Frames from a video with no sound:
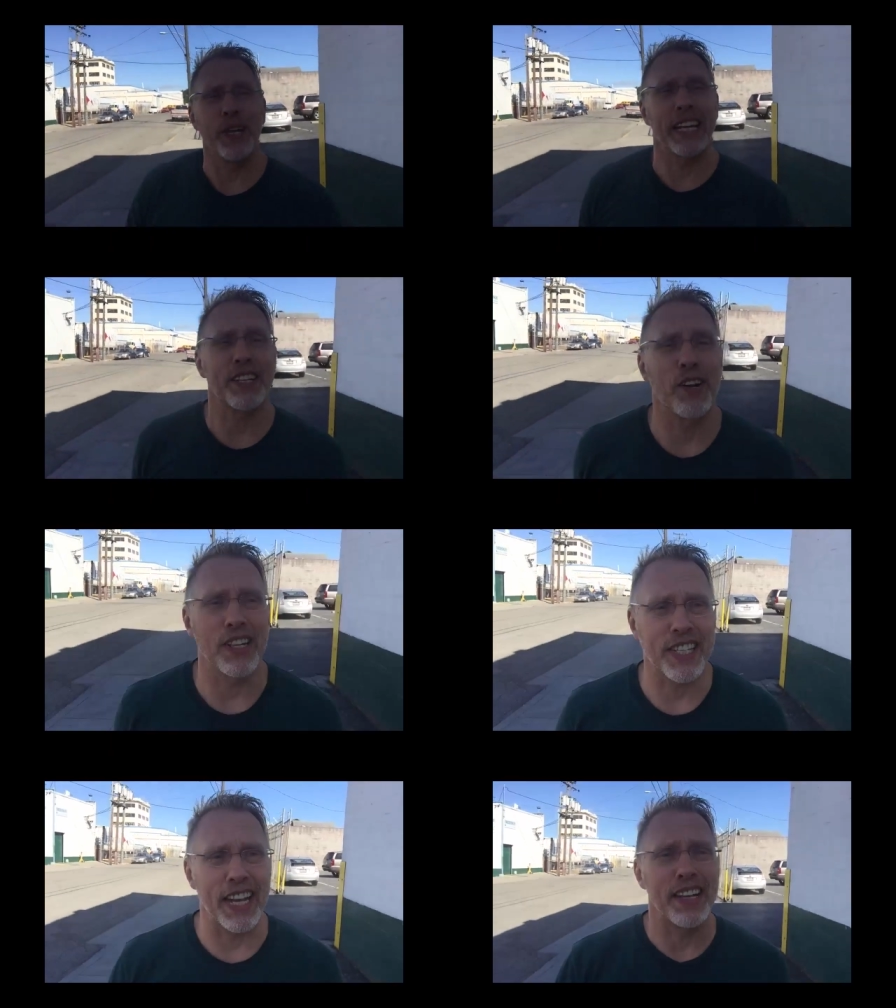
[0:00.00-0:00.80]
we get to
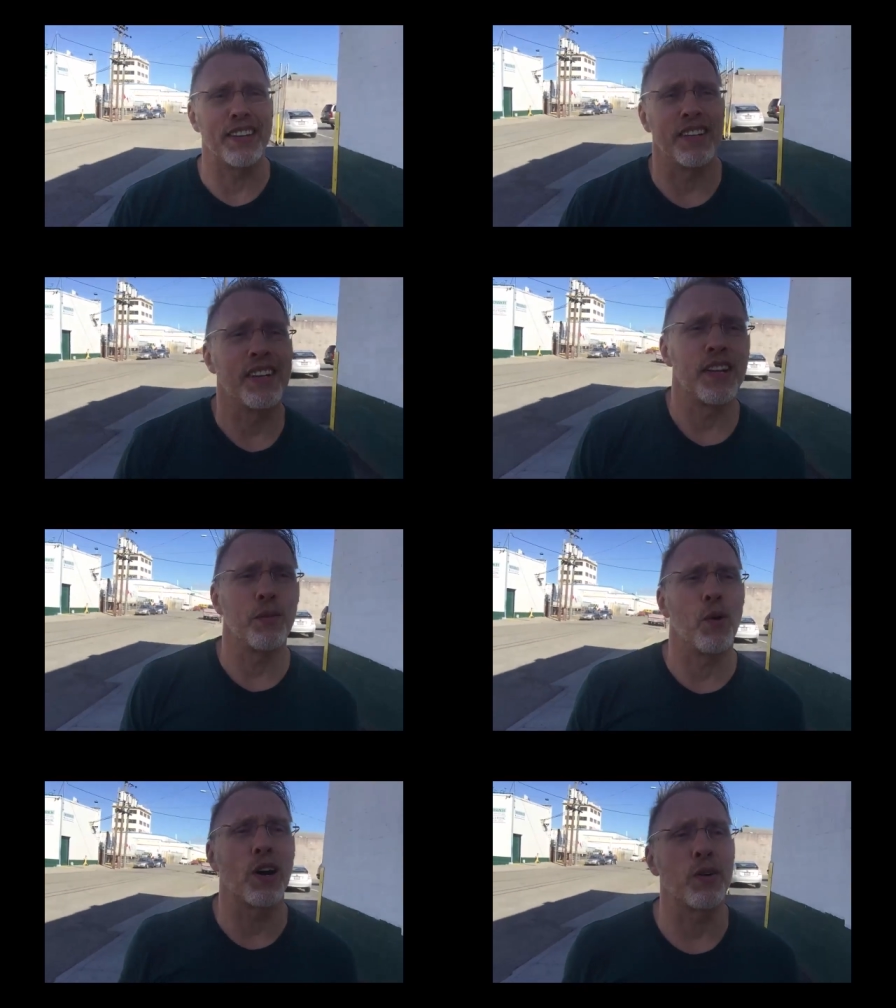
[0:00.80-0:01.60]
go outside
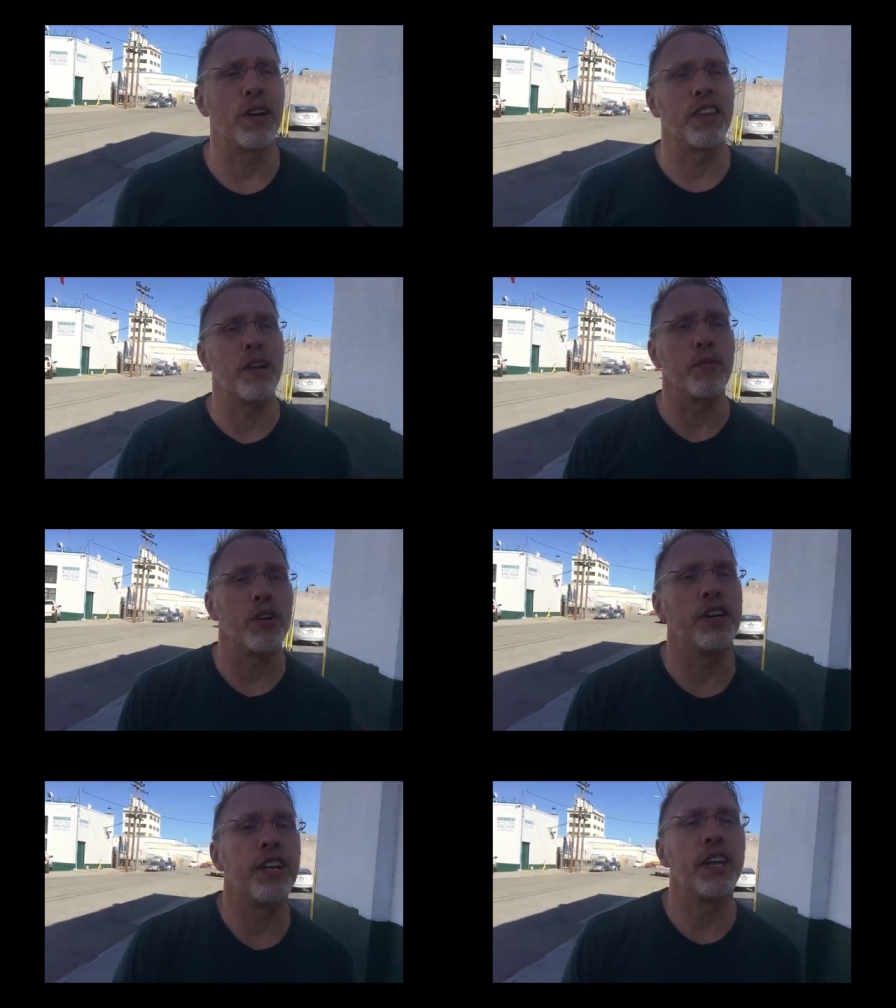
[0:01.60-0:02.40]
and walk around the
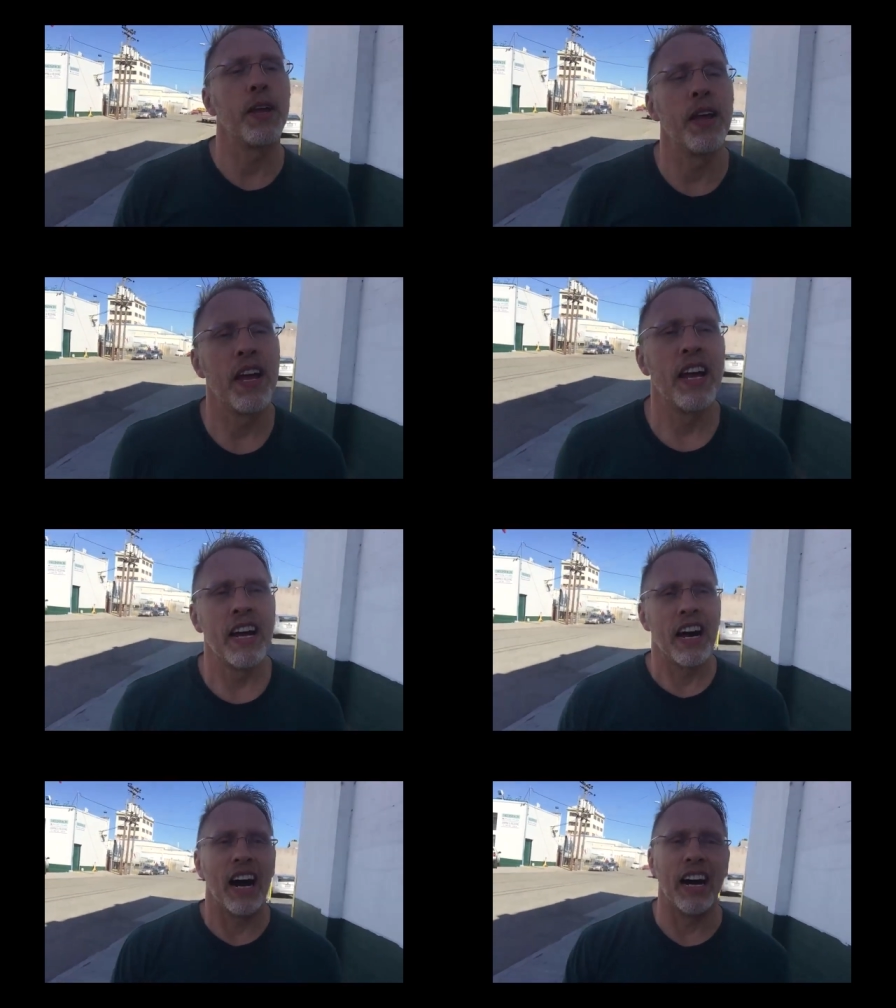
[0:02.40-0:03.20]
neighborhood.
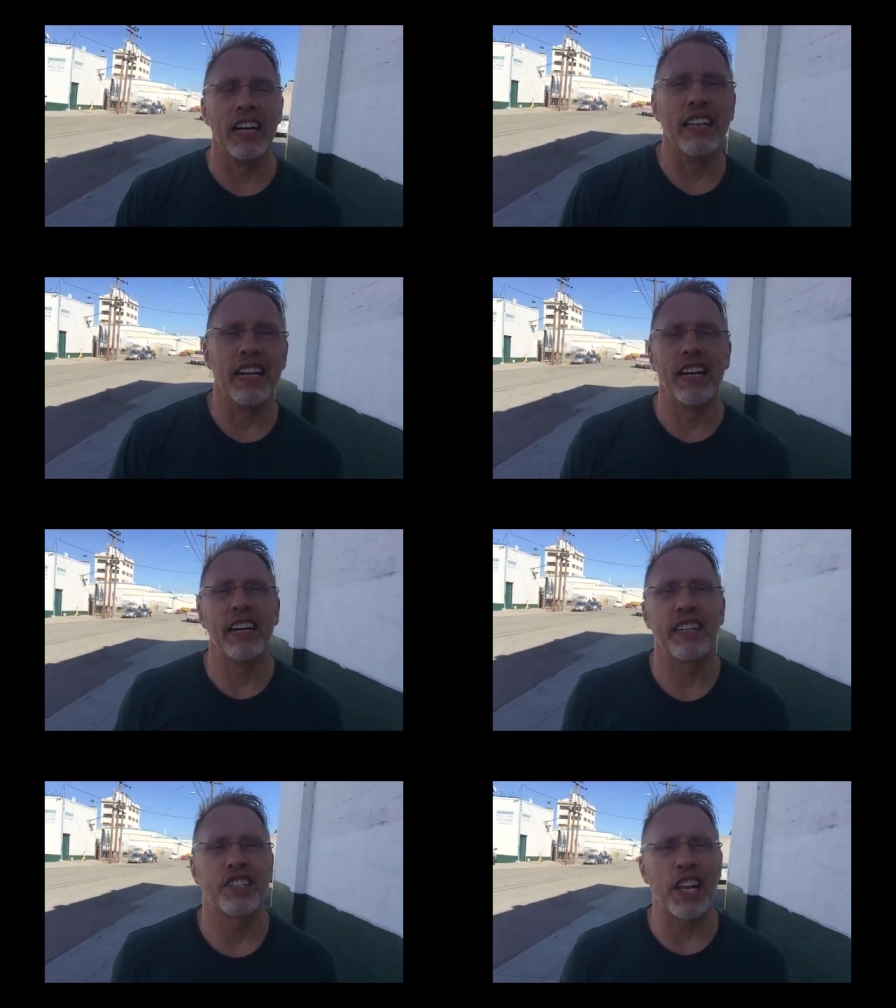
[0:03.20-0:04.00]
I'll
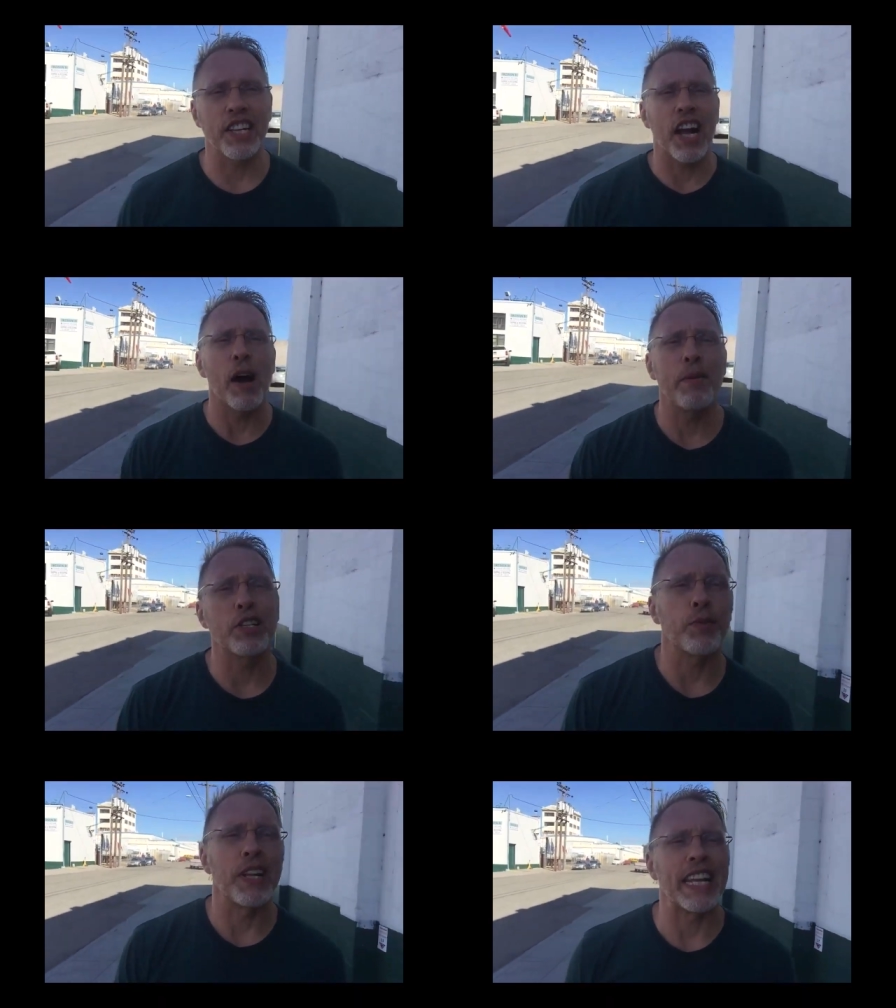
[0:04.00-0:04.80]
uh, check the
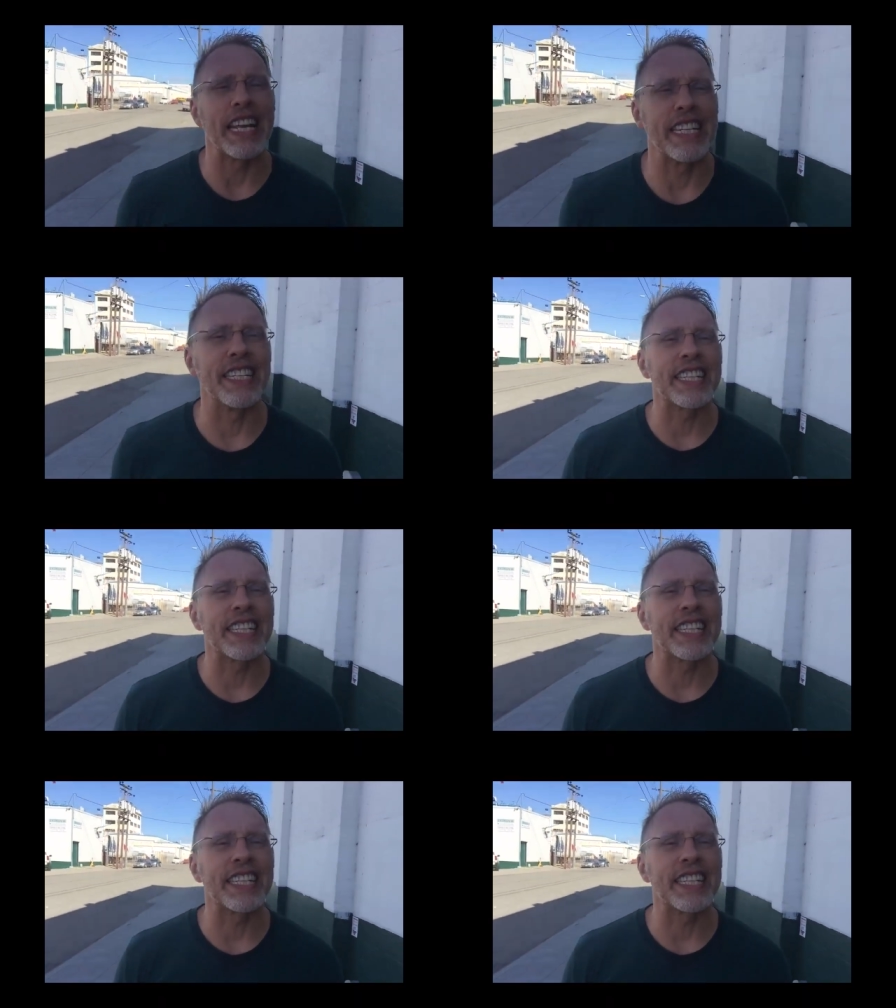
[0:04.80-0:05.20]
comments when I get